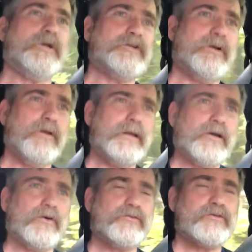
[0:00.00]
which it only
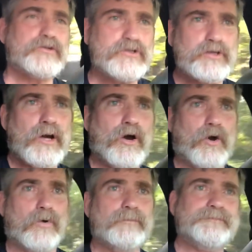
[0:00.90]
goes to
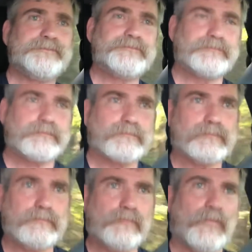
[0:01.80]
show
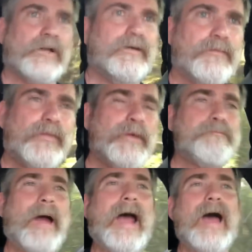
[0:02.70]
the
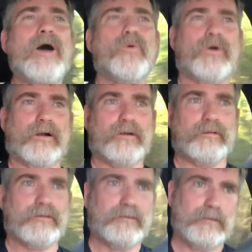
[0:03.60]
power
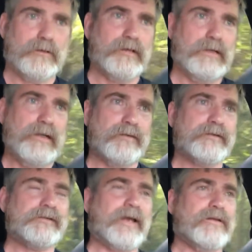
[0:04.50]

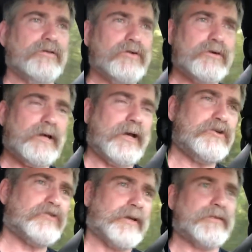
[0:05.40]
that that little
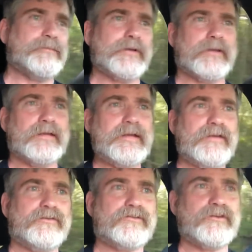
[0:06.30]
country in the Middle
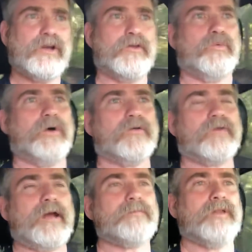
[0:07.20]
East, the one
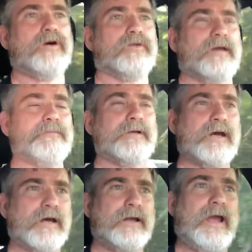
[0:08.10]
right below
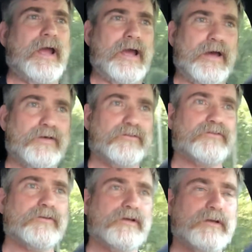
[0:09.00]
Lebanon, has